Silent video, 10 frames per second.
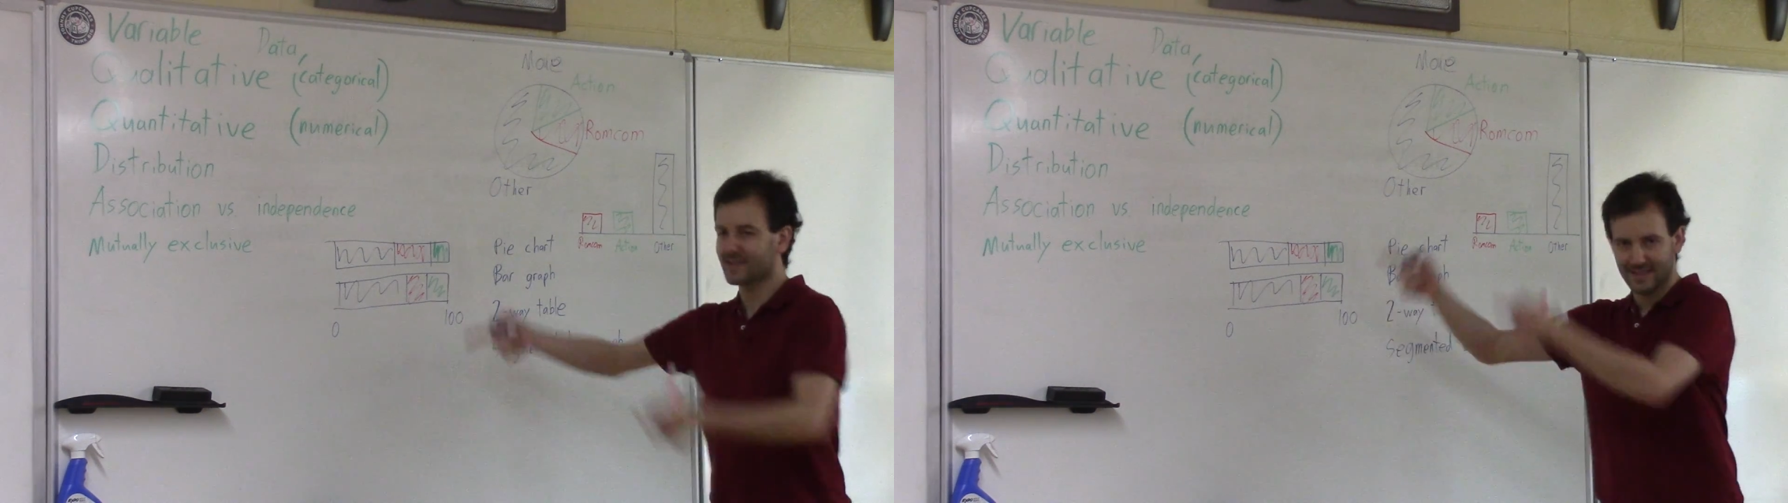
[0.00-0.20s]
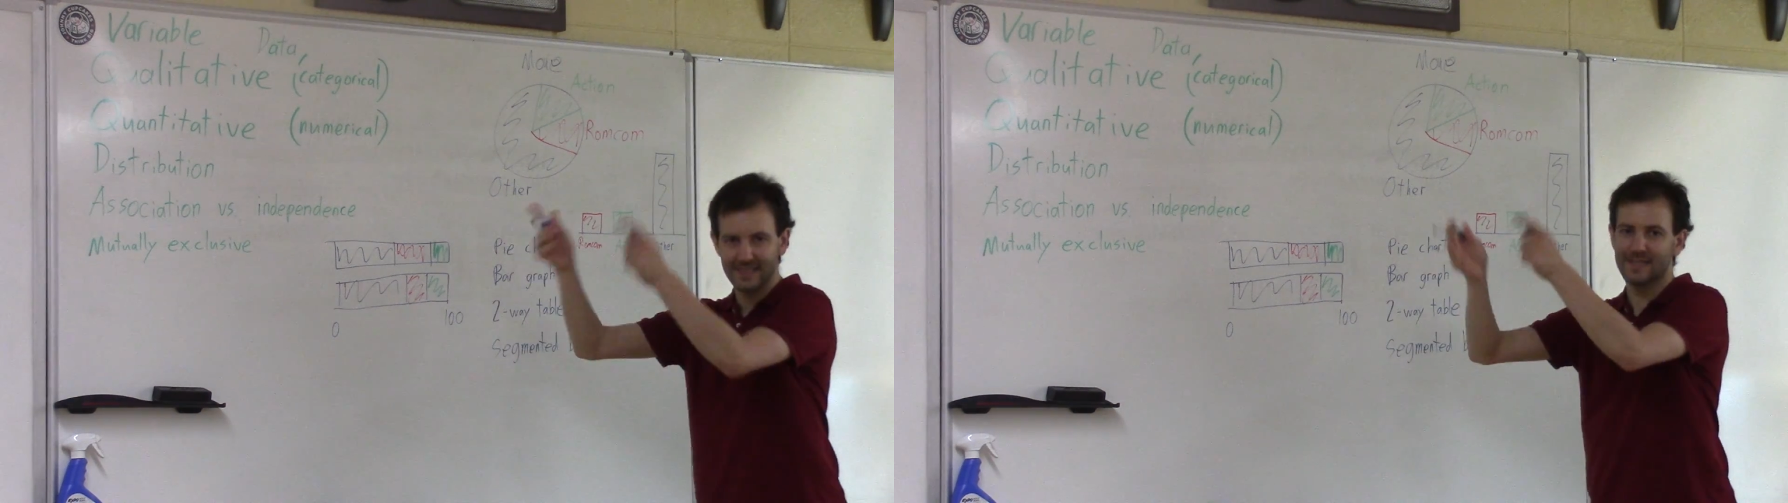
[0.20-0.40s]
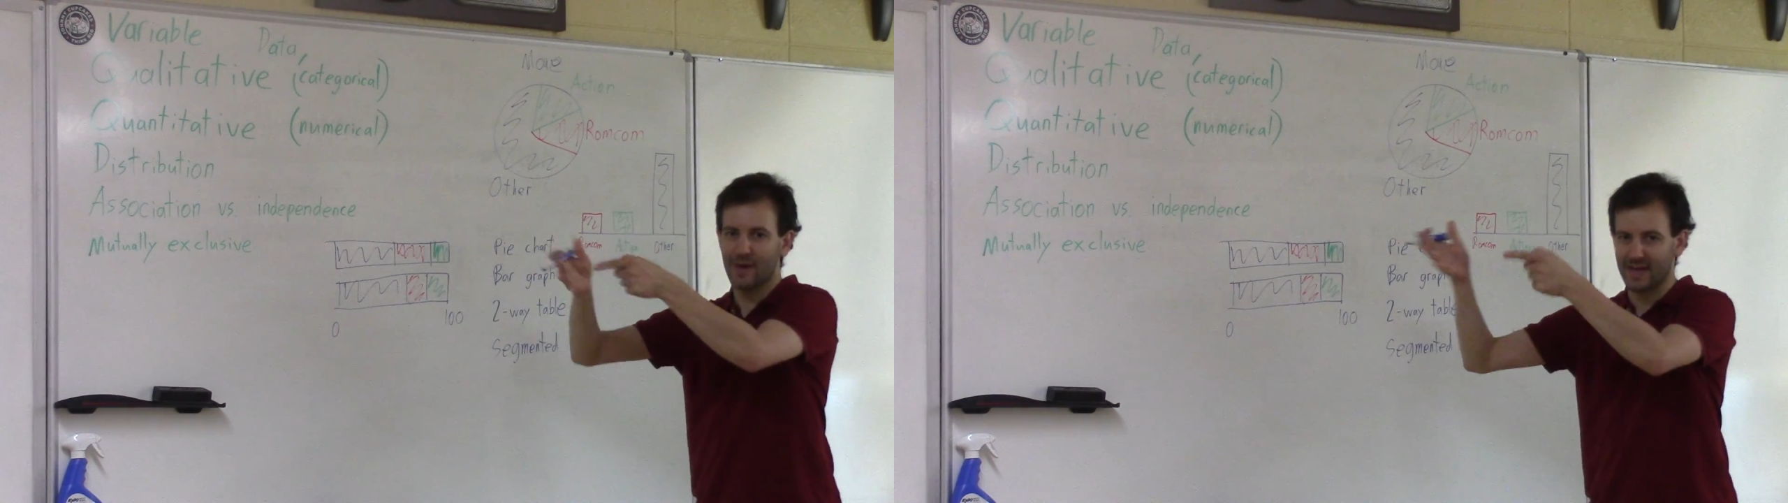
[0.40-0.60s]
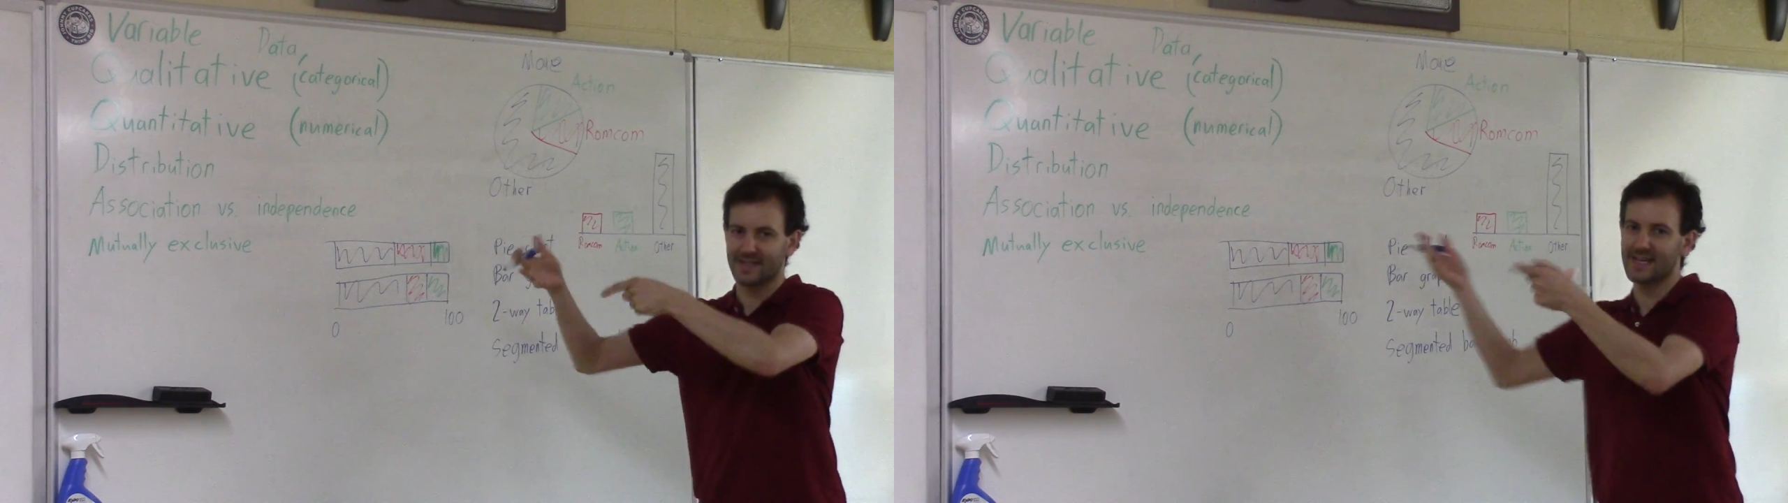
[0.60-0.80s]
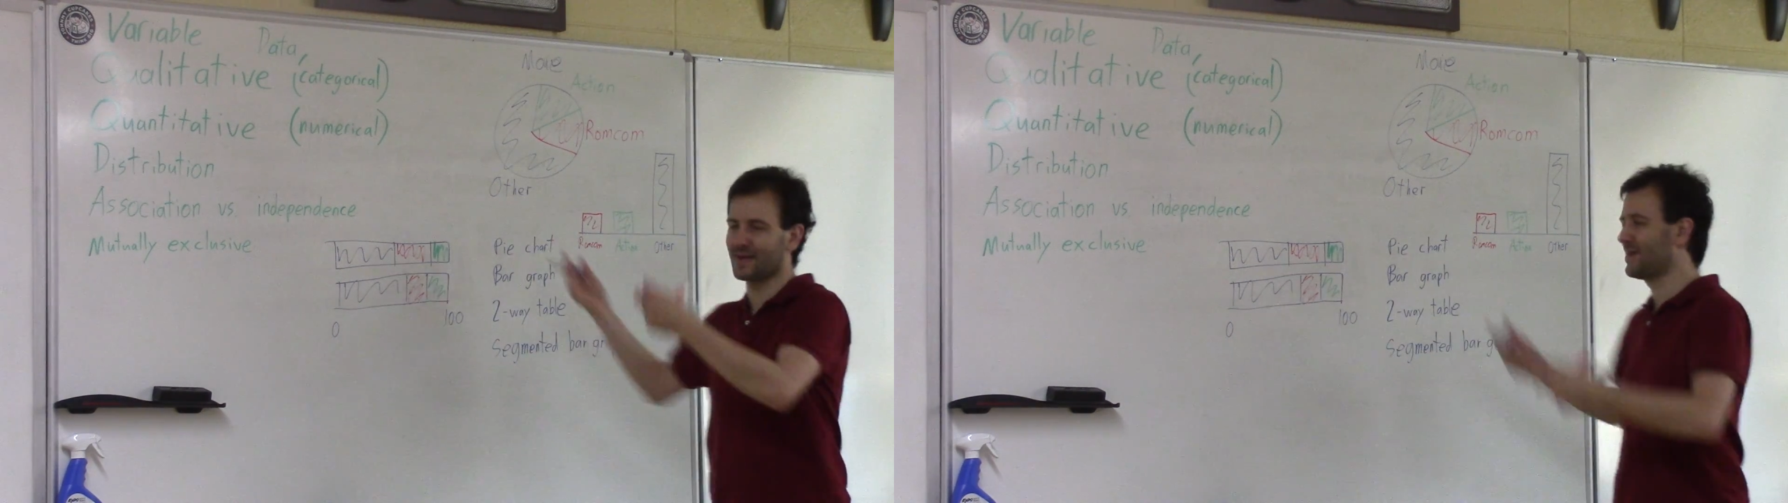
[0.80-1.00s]
it's in
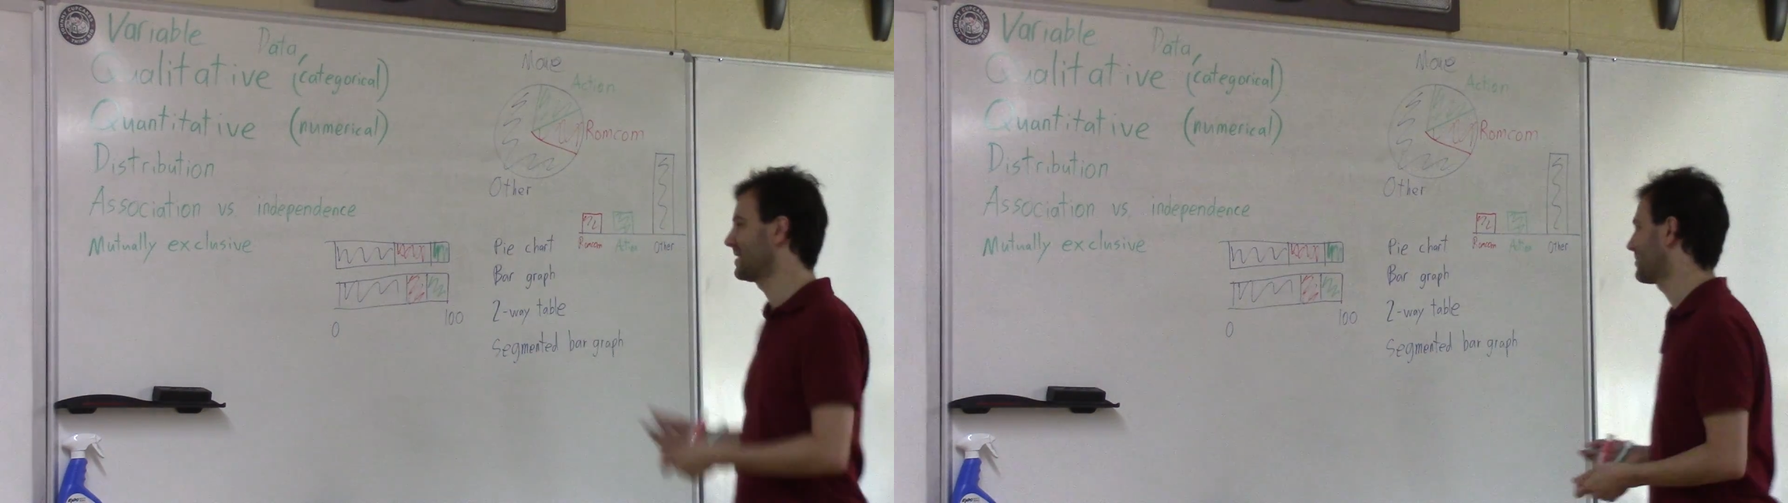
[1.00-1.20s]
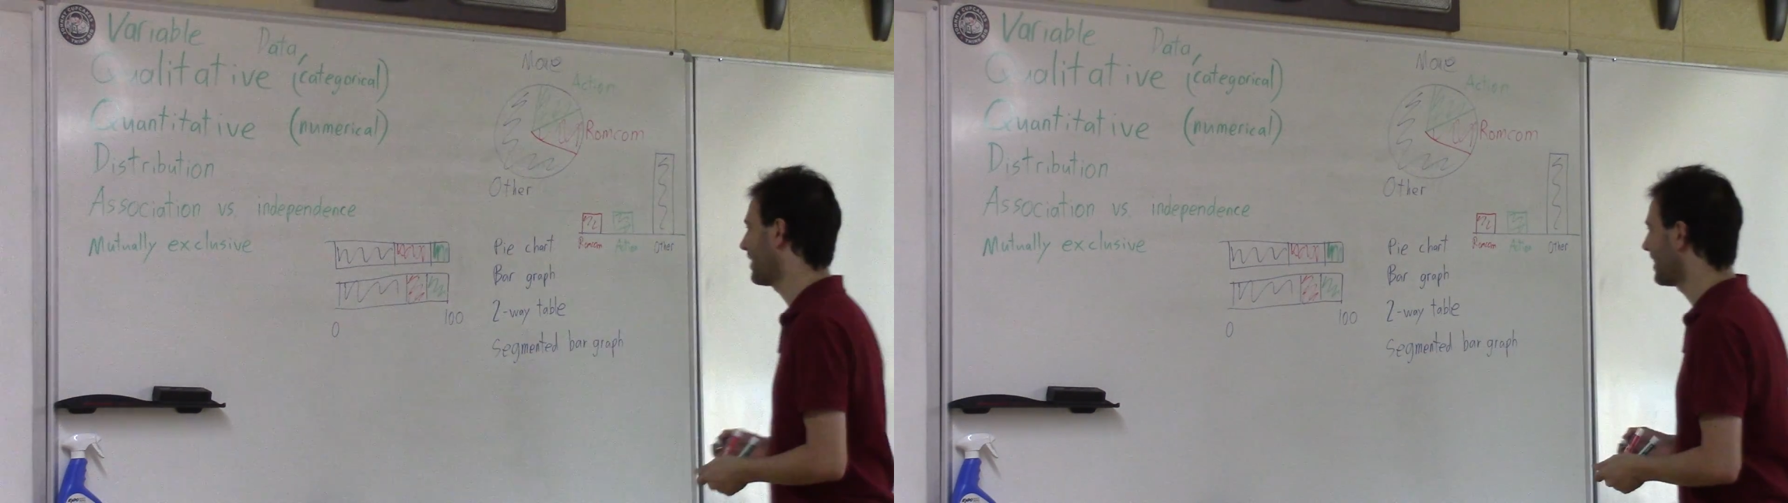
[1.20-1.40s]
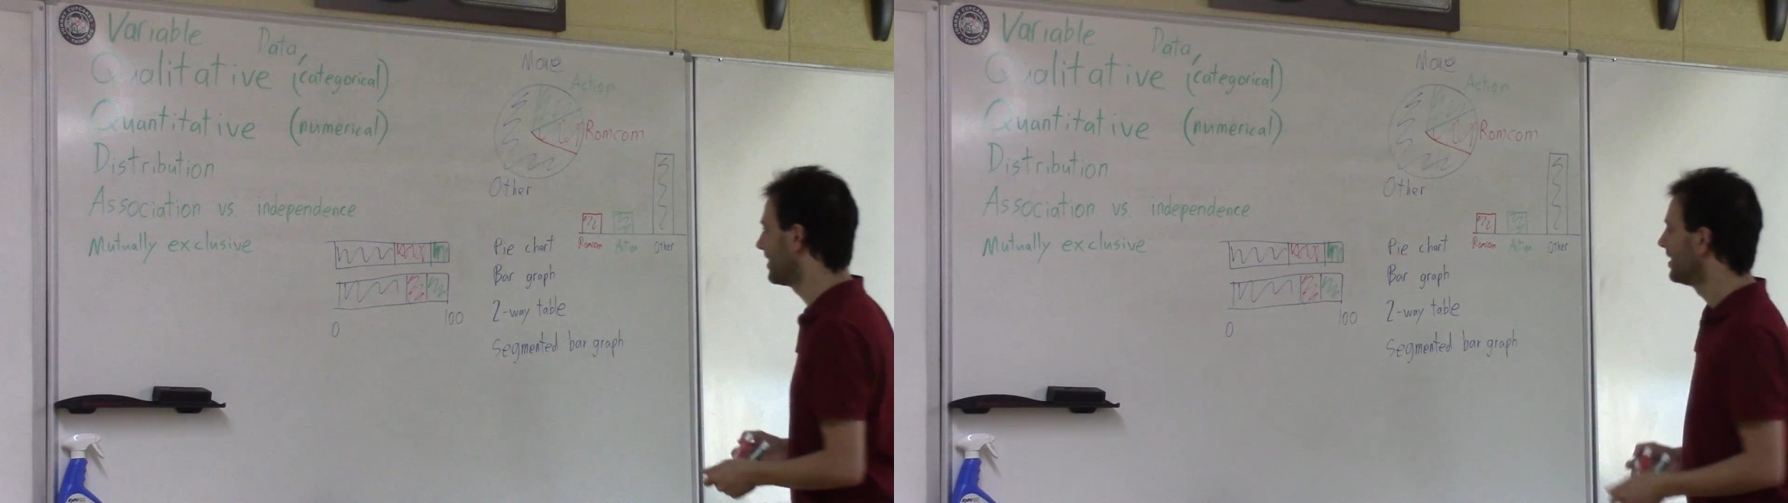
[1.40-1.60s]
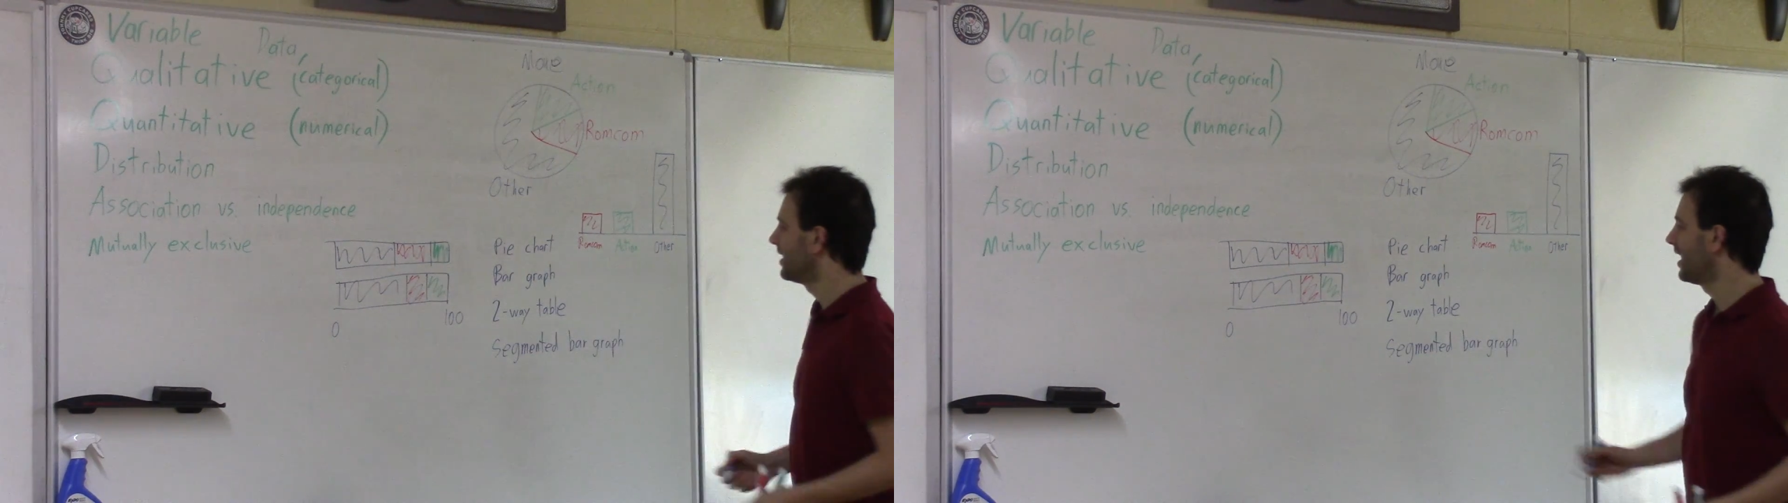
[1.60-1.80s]
segments, right?